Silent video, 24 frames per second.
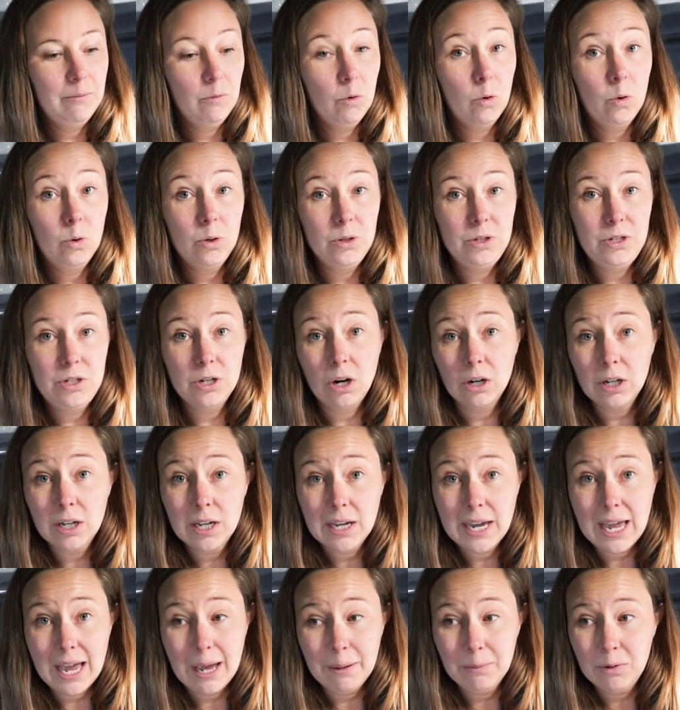or dock
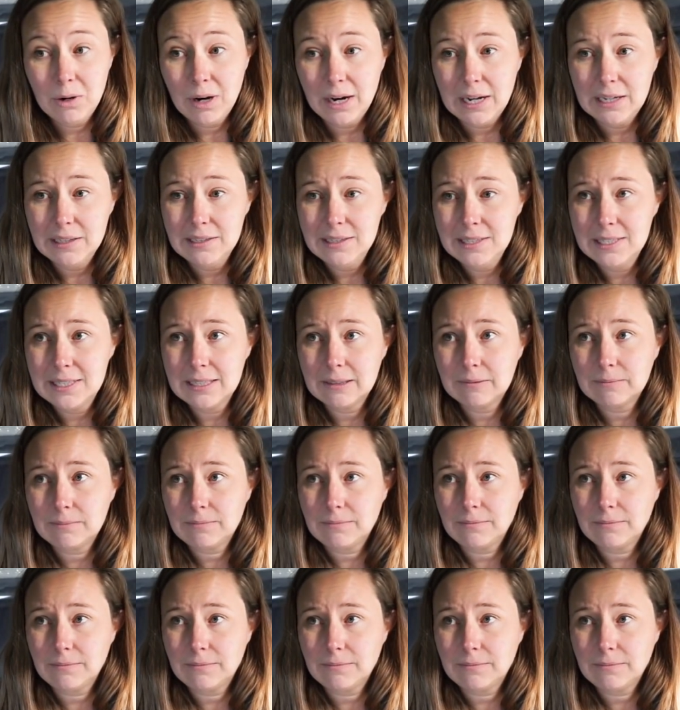campgrounds.